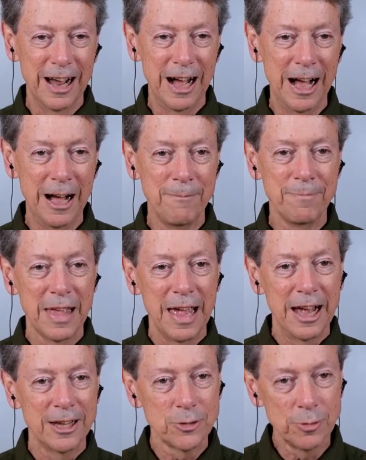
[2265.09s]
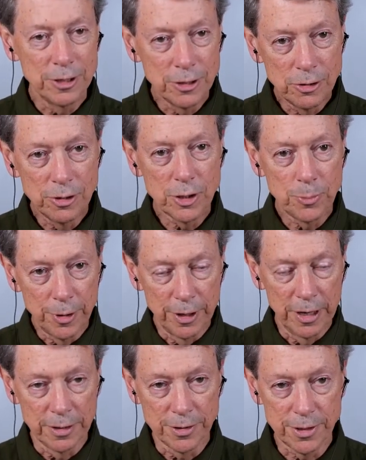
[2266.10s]
uh, as we do
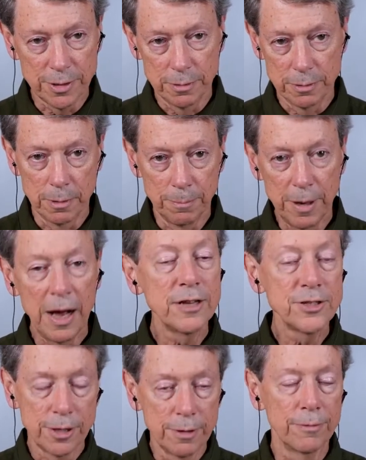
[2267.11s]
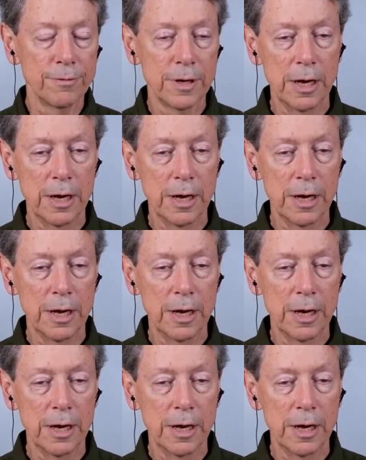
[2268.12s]
experience positive